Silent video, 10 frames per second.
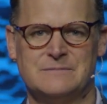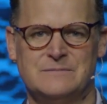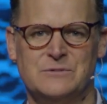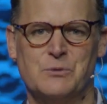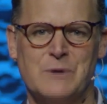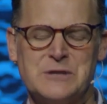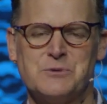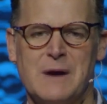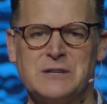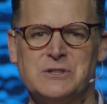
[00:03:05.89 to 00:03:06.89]
the
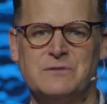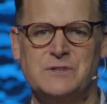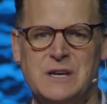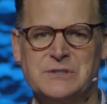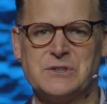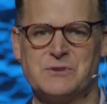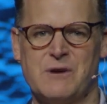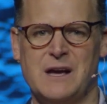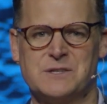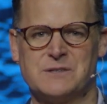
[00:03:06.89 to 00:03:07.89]
resurrection of Jesus
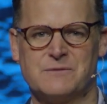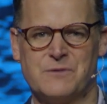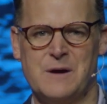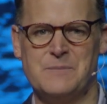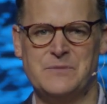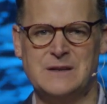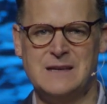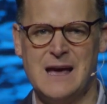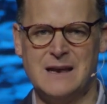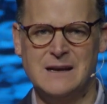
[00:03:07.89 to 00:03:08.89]
Christ from the
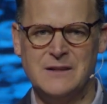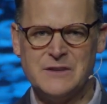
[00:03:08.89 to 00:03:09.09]
dead.